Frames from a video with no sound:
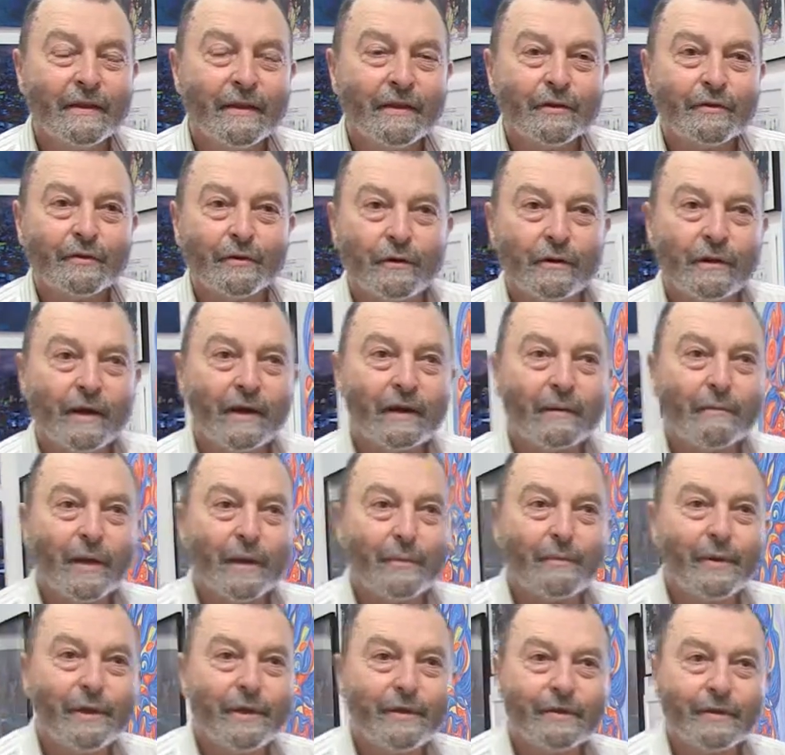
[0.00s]
So a lot of my
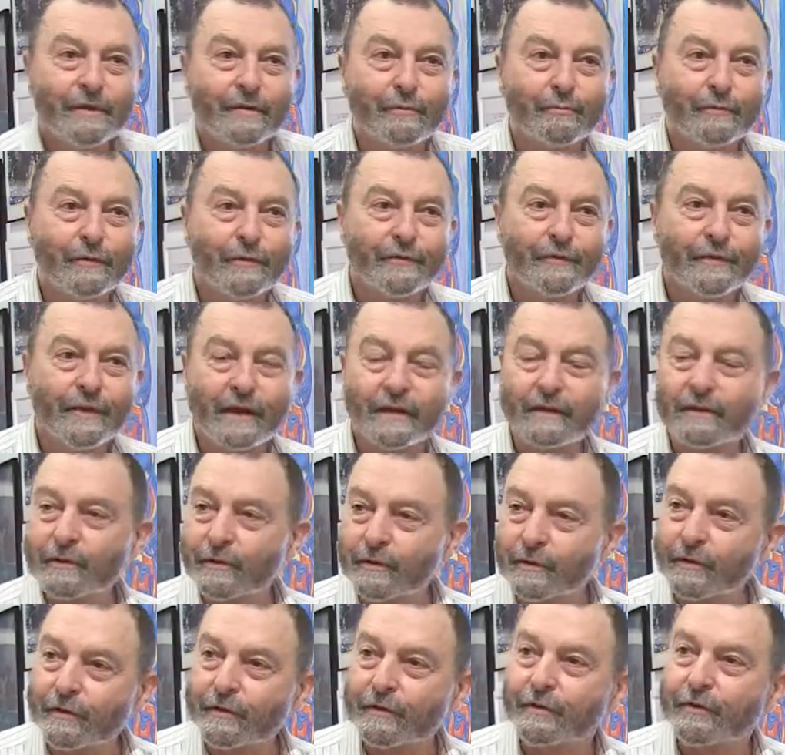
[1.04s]
pieces reflect
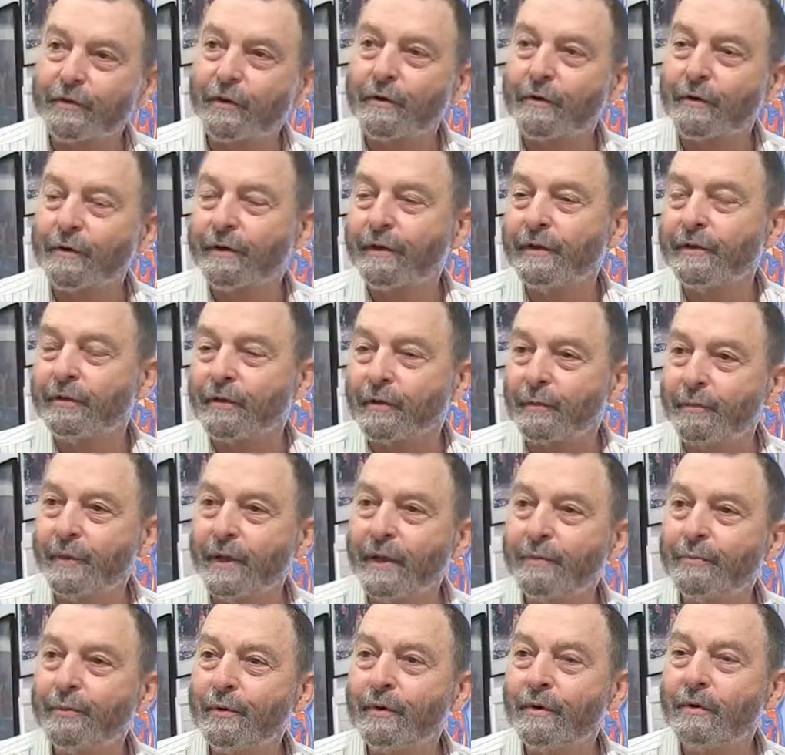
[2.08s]
little stories or
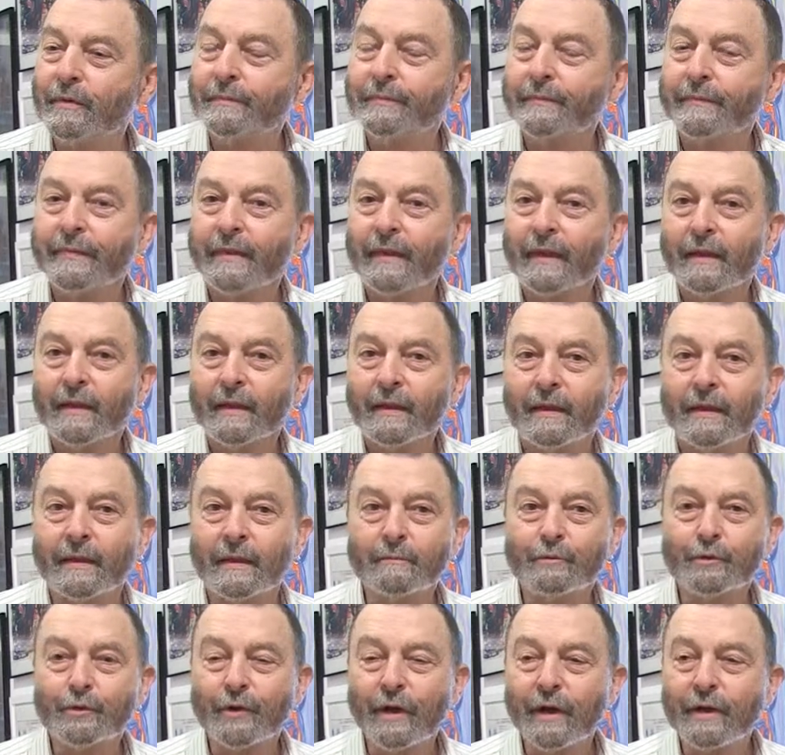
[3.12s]
people. And
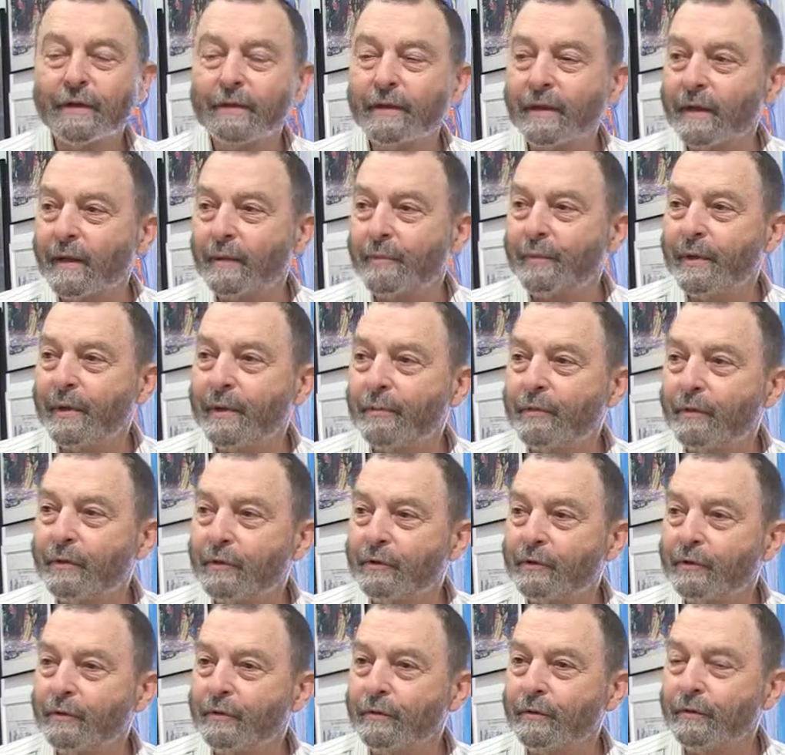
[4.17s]
I'm trying to get people
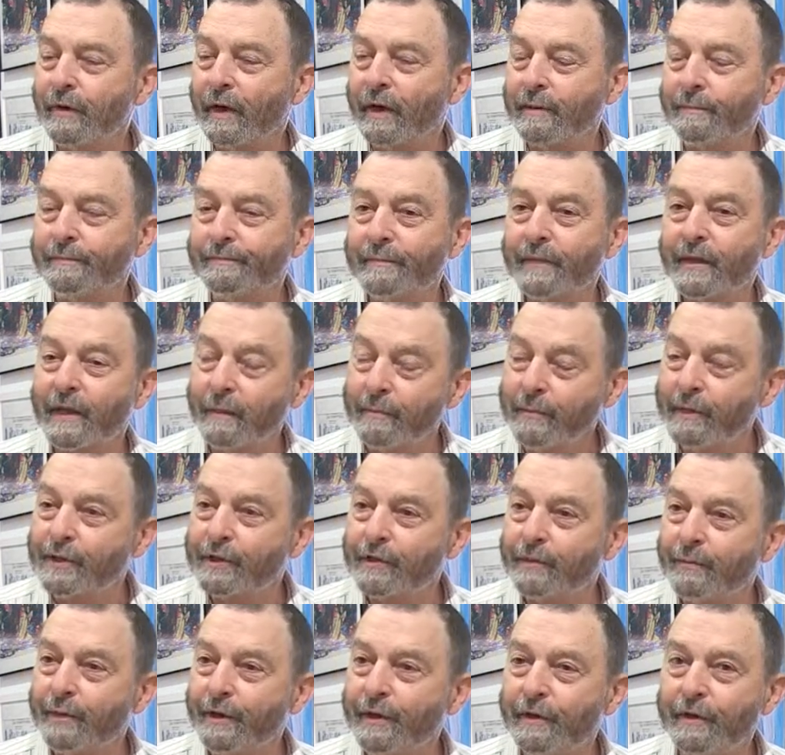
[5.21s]
to
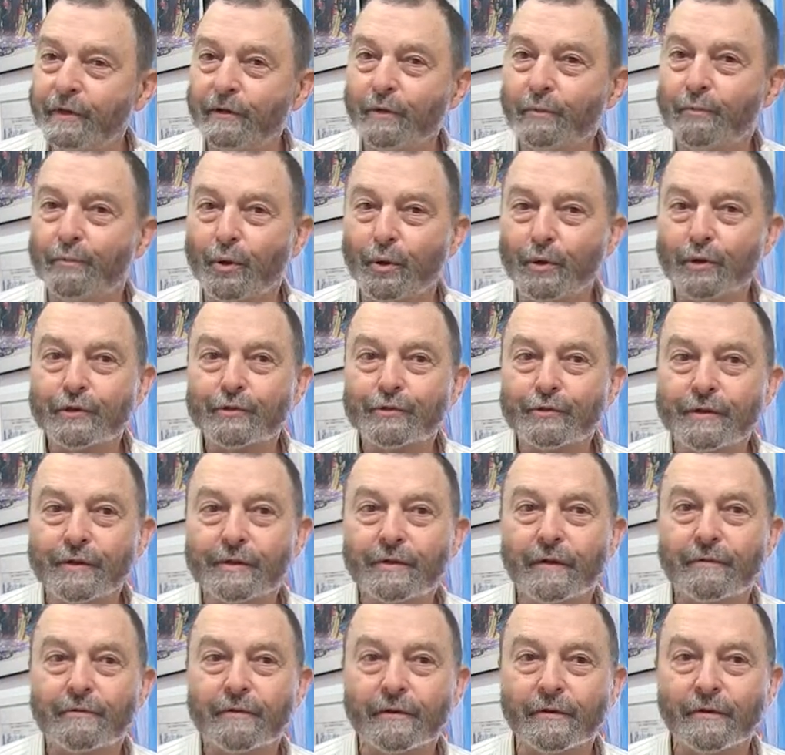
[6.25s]
commission me to do portraits
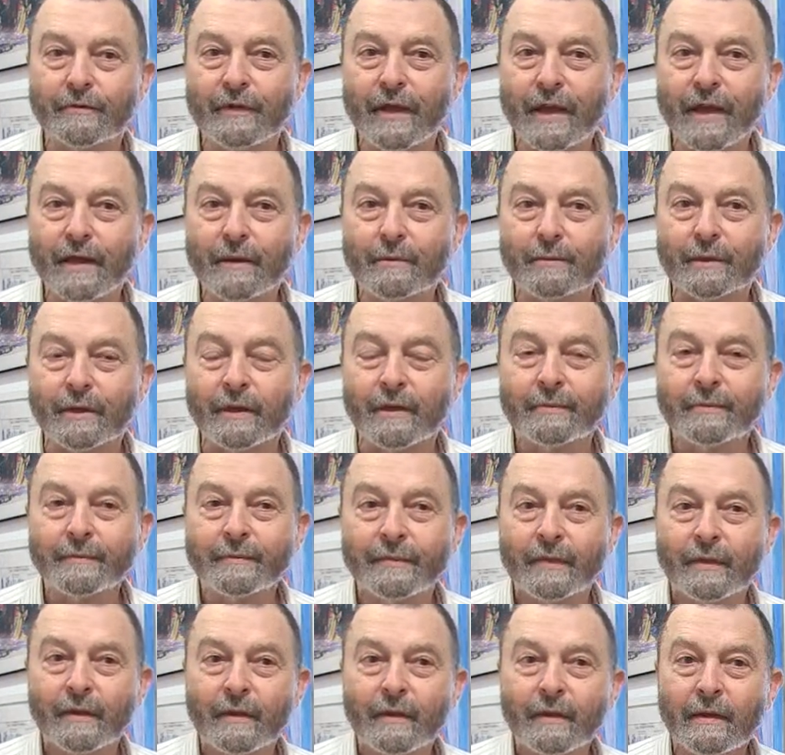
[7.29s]
of their family
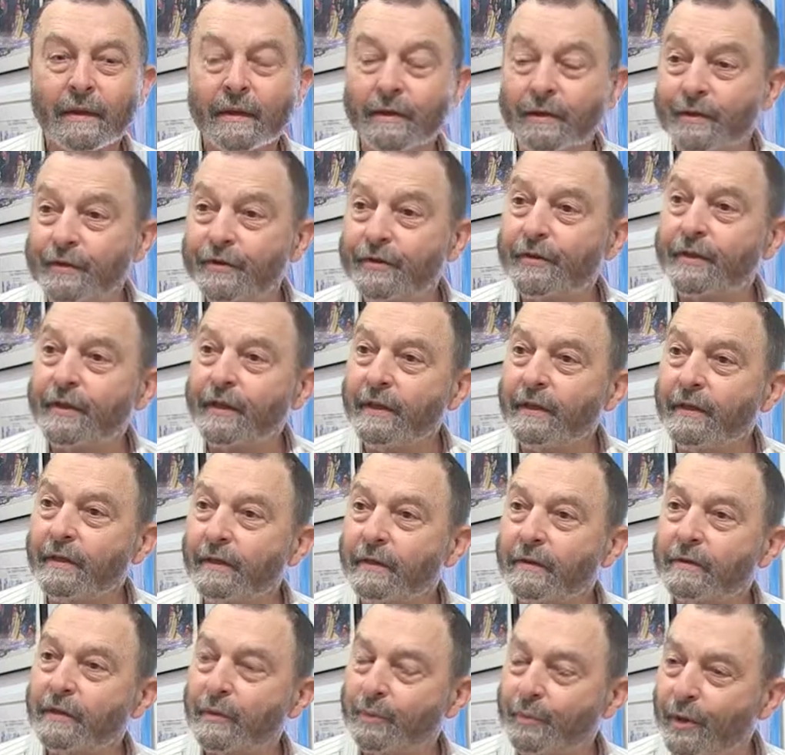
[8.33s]
in
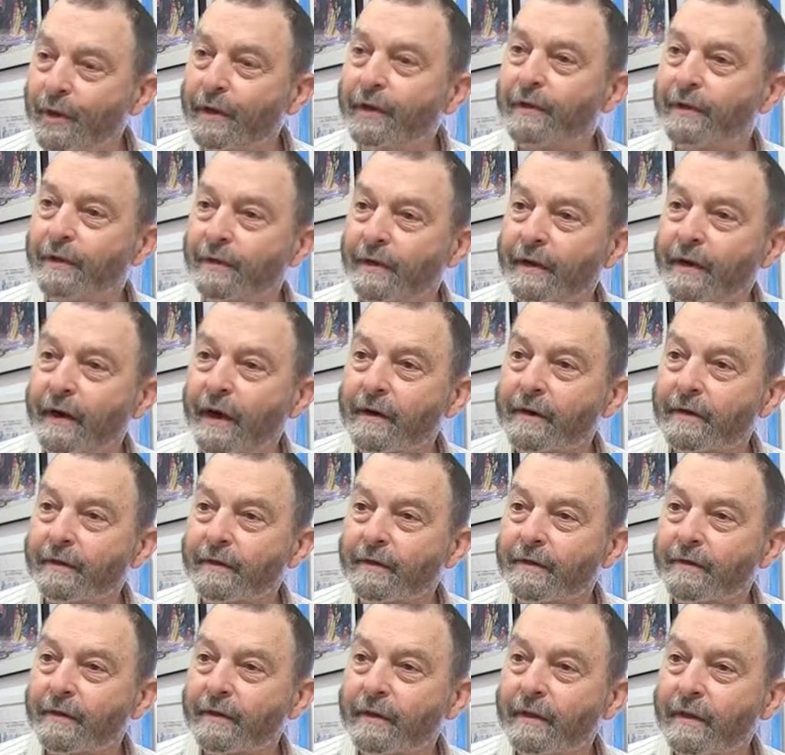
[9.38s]
steel to put in their
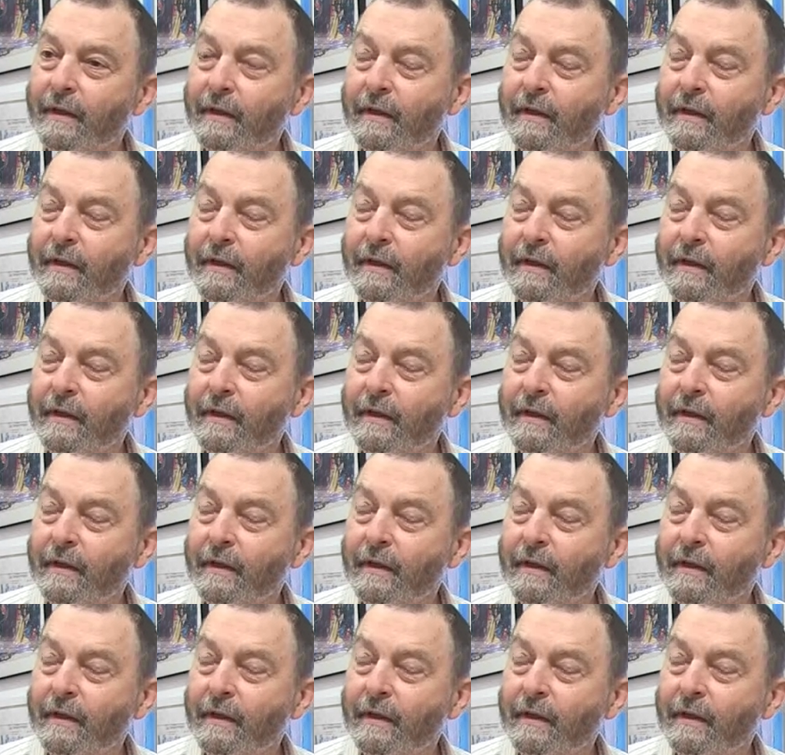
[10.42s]
gardens.